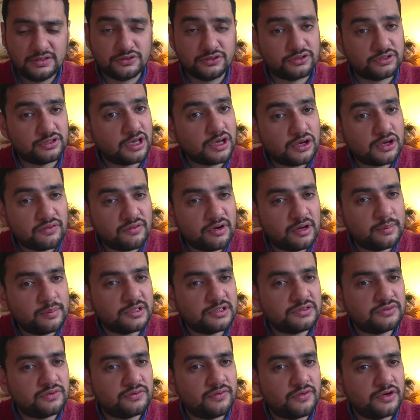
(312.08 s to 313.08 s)
So thank you very
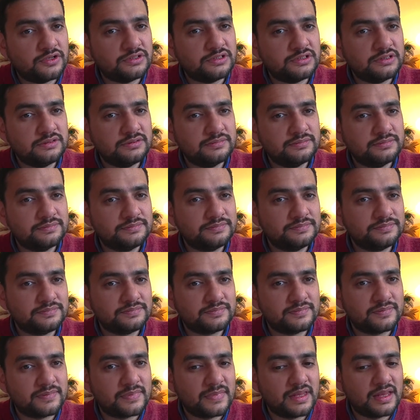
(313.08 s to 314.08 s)
much for watching,
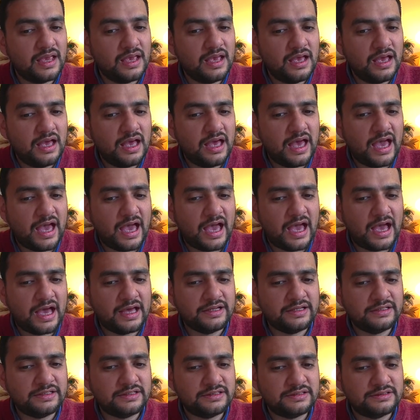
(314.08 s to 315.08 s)

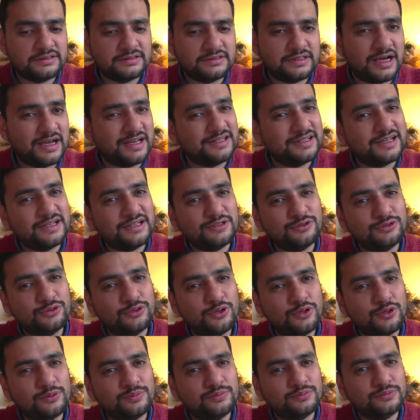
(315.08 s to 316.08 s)
and I do
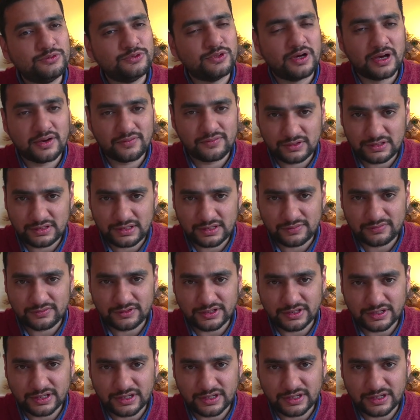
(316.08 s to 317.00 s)
hope you have a lovely